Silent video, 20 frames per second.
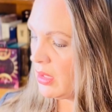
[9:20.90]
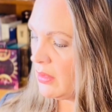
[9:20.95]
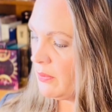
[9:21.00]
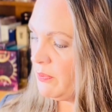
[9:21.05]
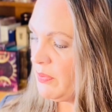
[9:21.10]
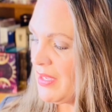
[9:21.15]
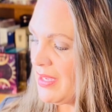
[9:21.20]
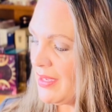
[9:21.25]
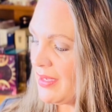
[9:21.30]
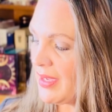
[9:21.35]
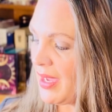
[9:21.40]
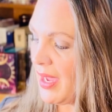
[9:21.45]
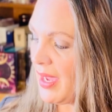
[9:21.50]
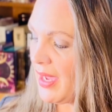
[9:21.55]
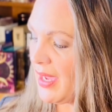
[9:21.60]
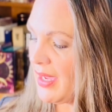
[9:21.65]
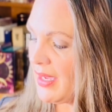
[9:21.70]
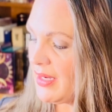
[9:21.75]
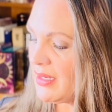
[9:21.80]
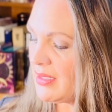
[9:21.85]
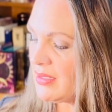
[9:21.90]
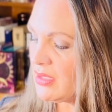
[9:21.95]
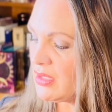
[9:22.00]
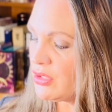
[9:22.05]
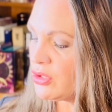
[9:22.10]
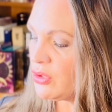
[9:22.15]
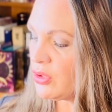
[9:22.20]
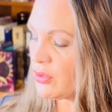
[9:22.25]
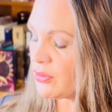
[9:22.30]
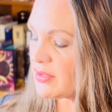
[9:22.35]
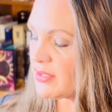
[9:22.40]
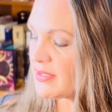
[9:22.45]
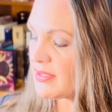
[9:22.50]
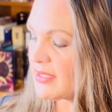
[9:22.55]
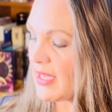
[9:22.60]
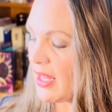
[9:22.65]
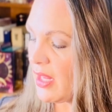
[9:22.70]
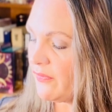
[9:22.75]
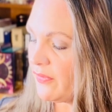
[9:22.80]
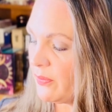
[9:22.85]
Be kind to
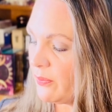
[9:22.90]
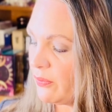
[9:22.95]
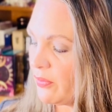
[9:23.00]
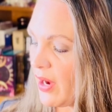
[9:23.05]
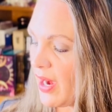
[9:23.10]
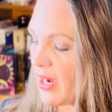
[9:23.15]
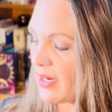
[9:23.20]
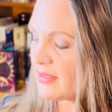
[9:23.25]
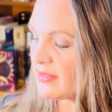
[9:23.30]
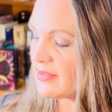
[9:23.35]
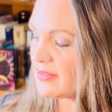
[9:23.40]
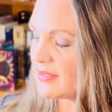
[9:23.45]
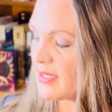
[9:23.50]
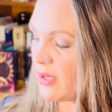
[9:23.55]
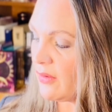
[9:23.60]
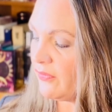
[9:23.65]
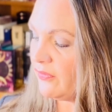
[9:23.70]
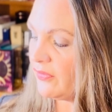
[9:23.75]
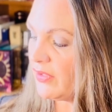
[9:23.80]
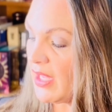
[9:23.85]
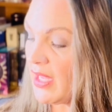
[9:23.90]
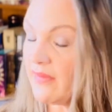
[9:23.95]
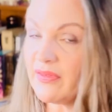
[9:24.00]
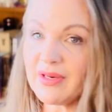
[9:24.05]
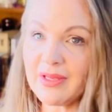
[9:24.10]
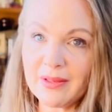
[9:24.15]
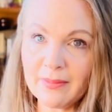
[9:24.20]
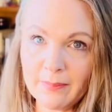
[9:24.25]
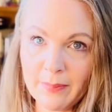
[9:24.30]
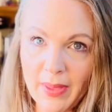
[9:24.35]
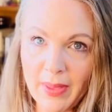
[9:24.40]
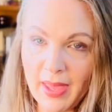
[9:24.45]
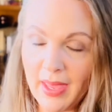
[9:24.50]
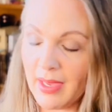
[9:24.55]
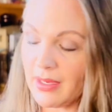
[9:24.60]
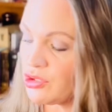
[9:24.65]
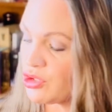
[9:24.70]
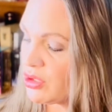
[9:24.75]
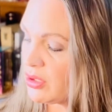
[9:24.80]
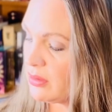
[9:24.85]
yourself and practice self-love and
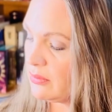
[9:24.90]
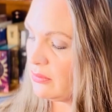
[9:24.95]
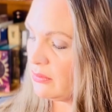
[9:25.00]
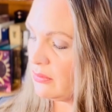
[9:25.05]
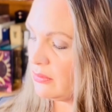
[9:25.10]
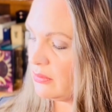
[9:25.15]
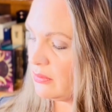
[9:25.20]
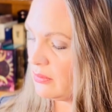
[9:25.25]
compassion.